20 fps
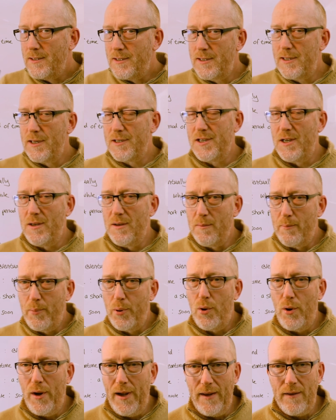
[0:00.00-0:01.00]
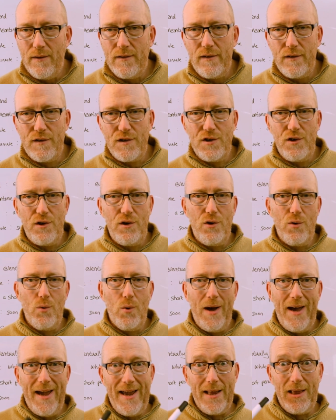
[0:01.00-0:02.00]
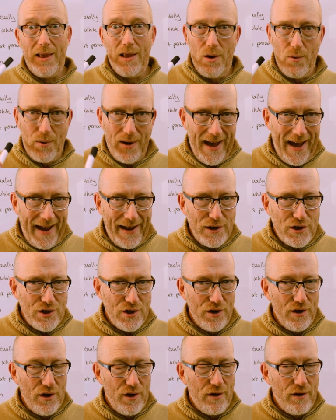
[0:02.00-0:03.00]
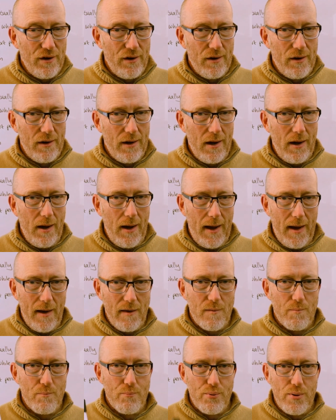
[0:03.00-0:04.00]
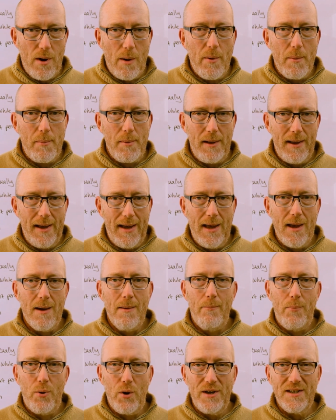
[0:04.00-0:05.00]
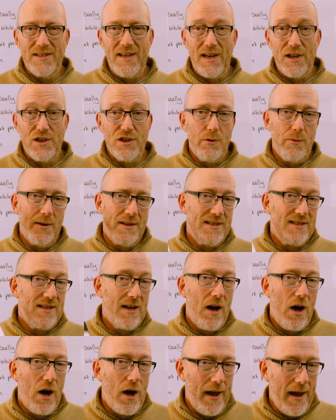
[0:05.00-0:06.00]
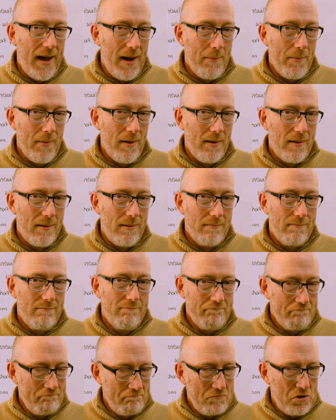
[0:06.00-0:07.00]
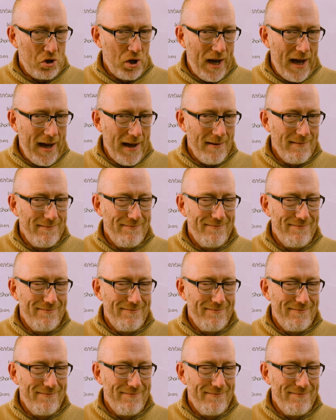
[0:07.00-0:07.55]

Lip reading: doesn't point to a location, it's probably pointing to a time. Okay.